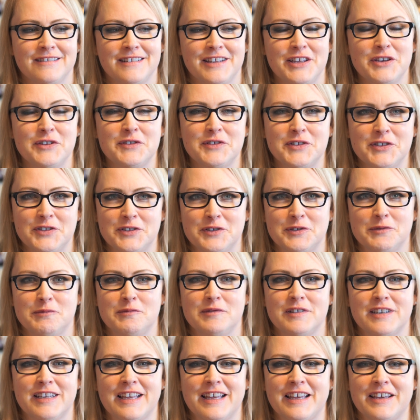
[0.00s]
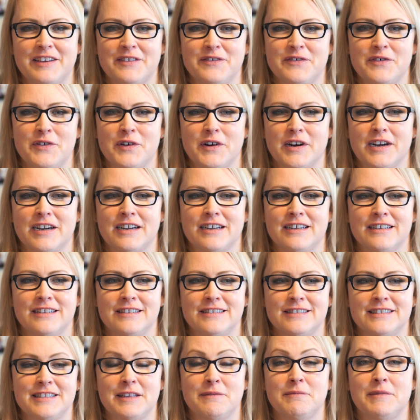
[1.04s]
YouTube looking for
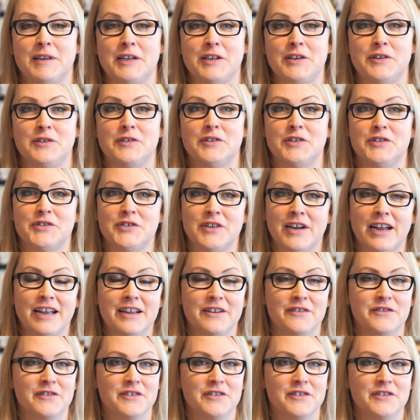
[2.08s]
something new to try